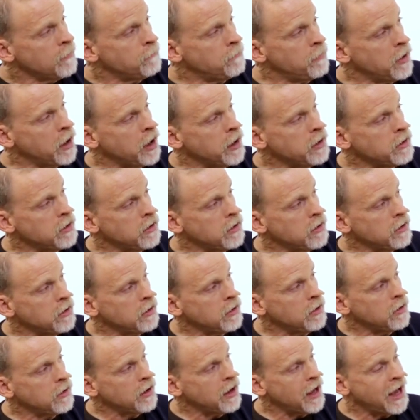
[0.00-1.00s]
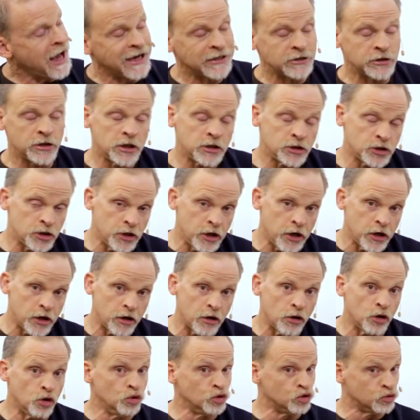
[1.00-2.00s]
But as an
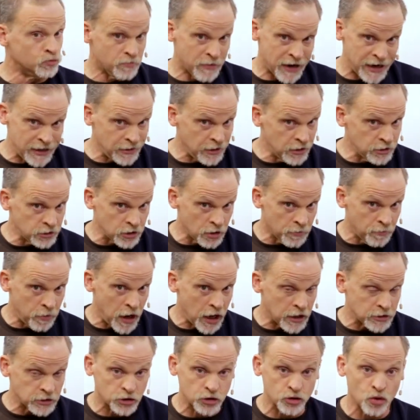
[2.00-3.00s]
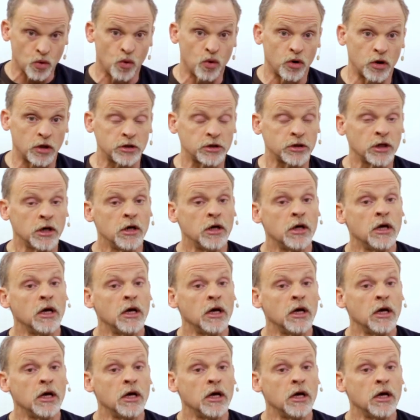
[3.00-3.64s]
engineer who's made these composite scores,